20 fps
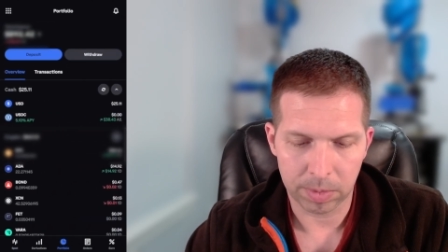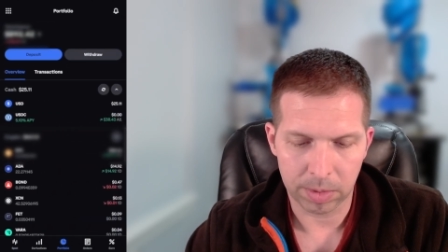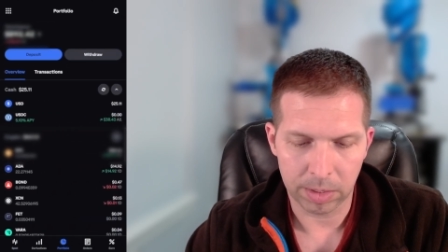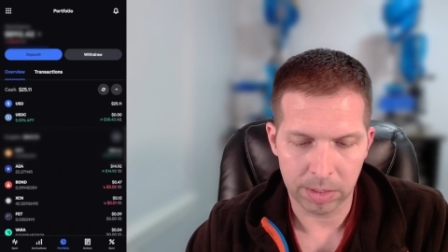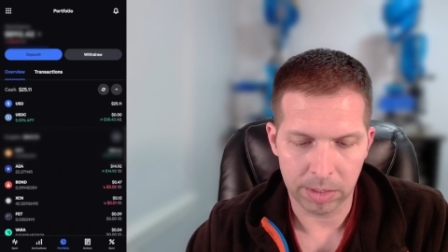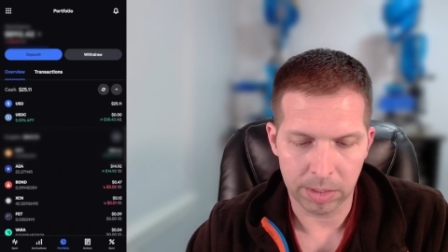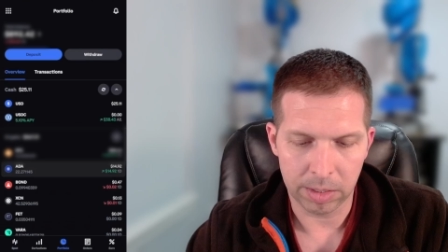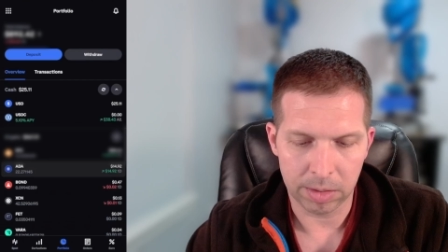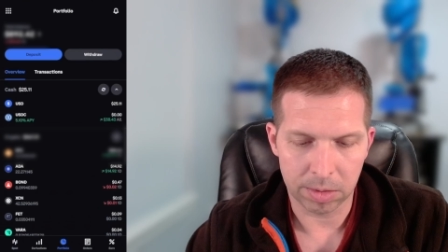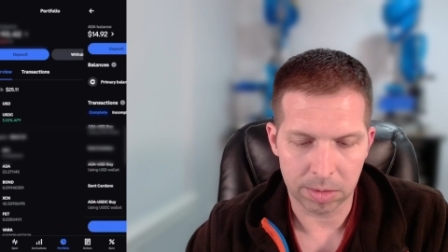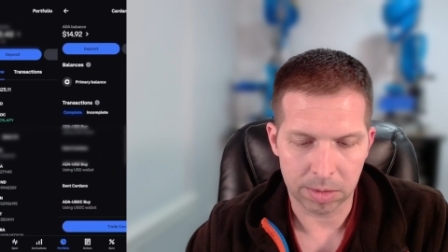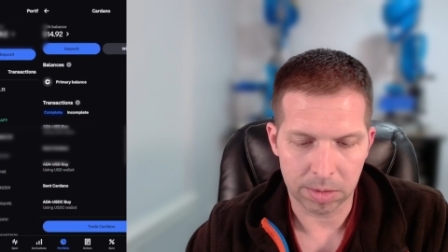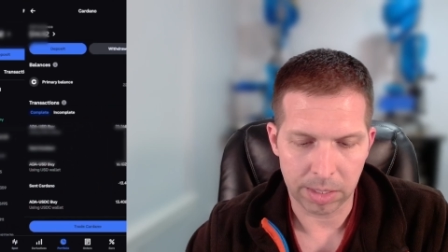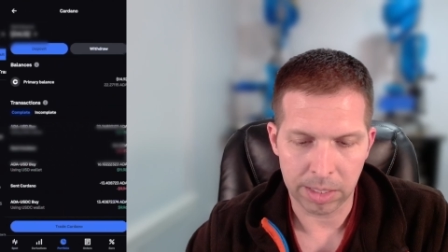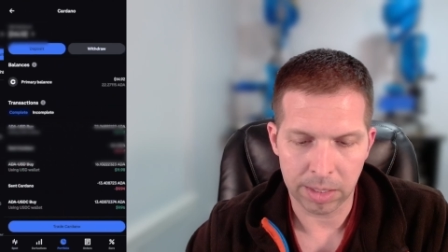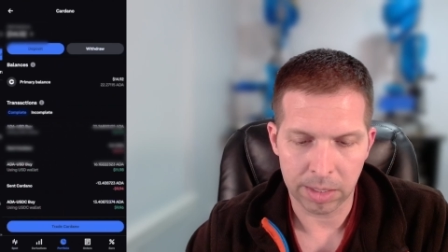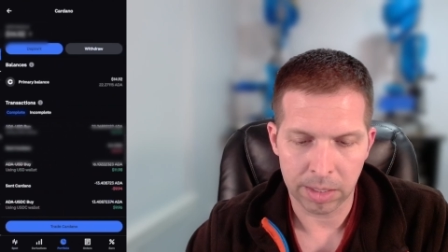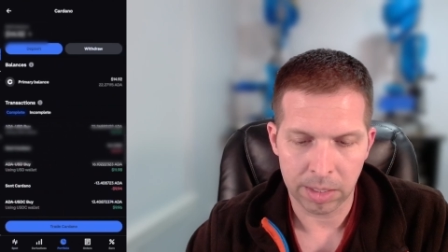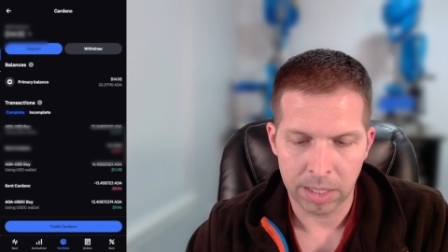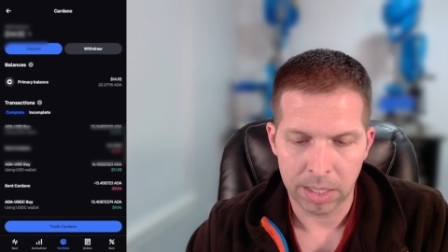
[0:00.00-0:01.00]
And then just A
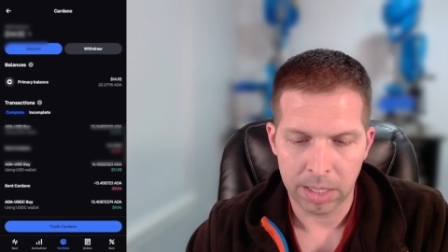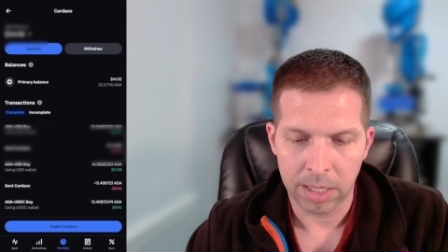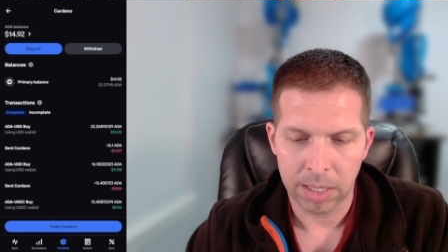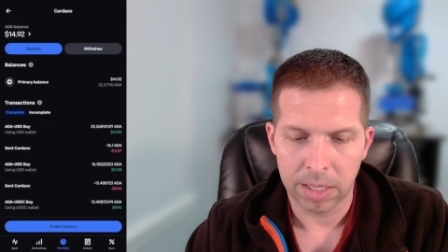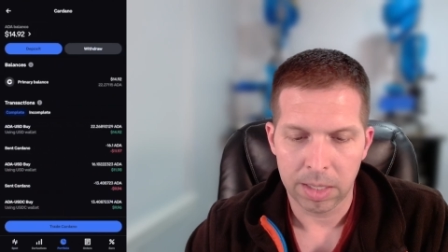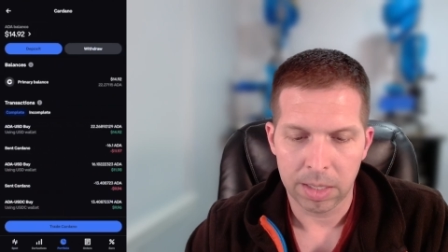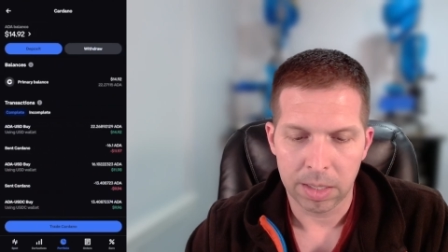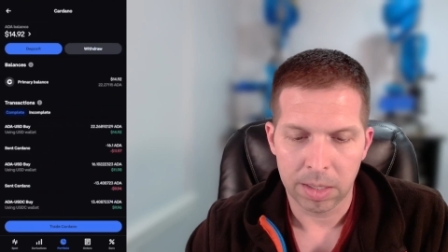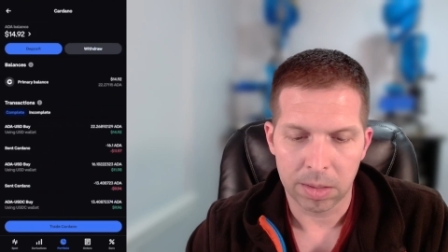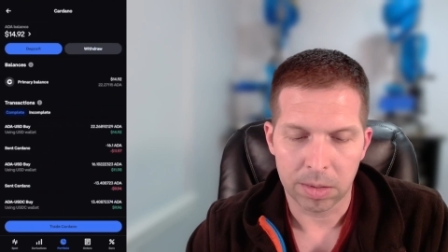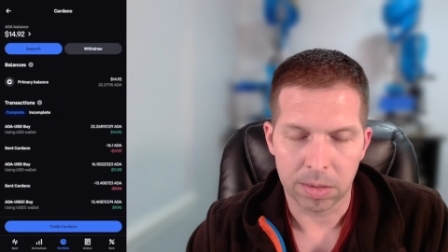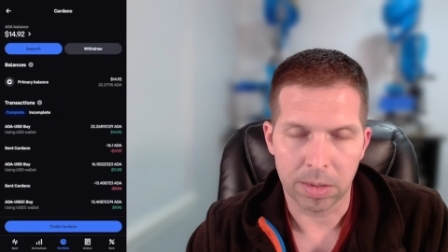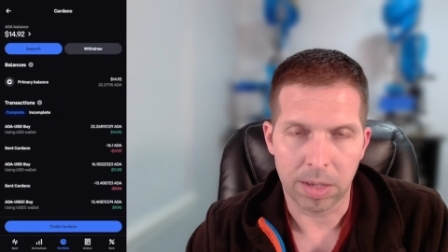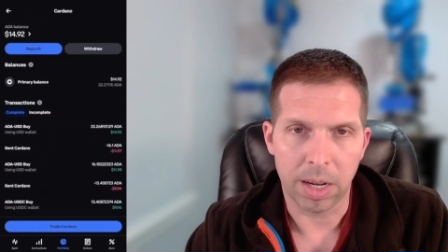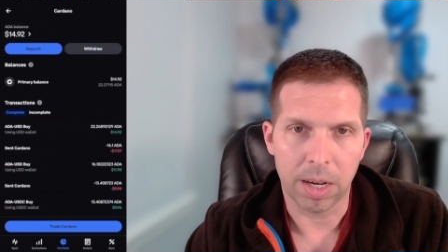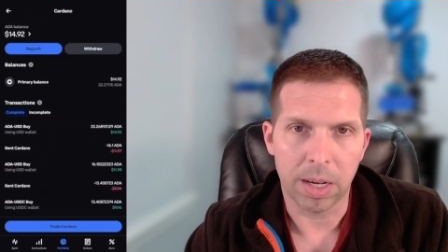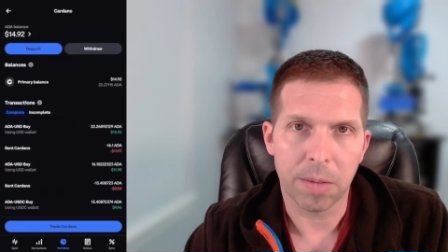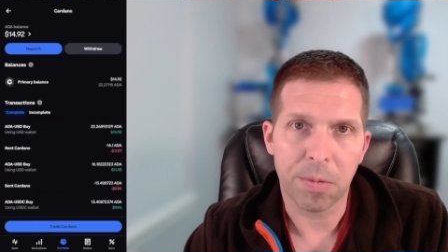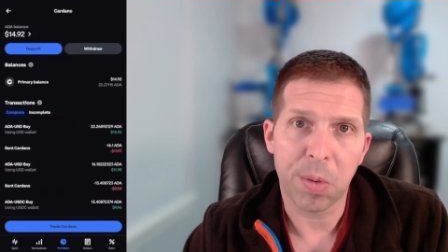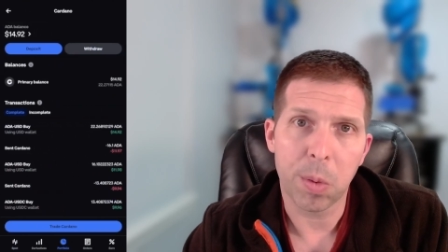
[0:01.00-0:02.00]
D A. So
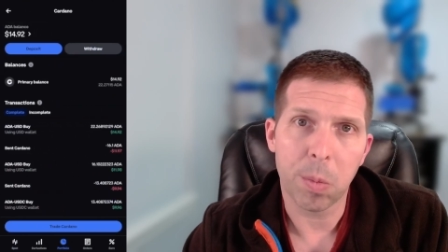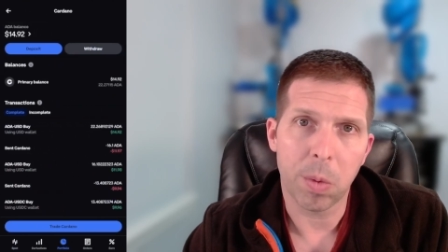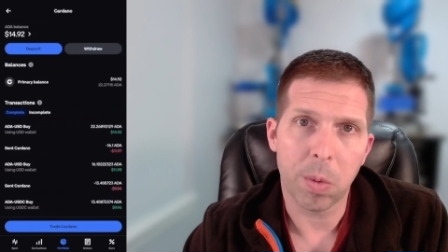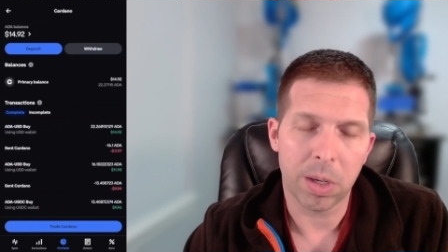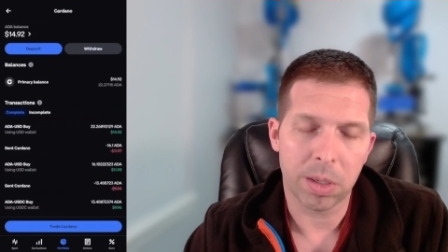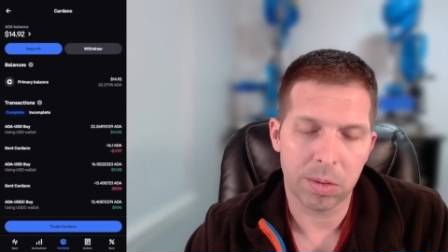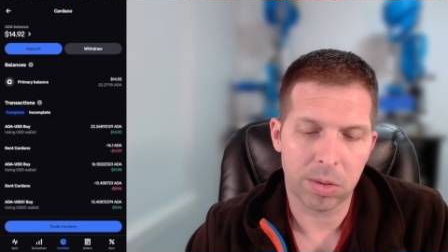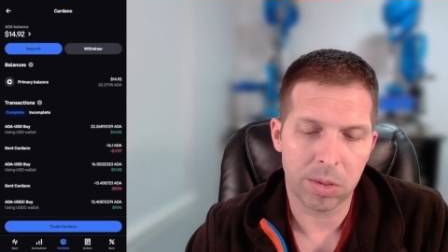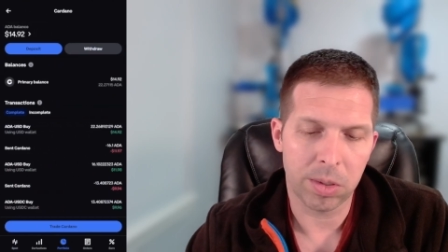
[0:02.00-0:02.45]
now if you want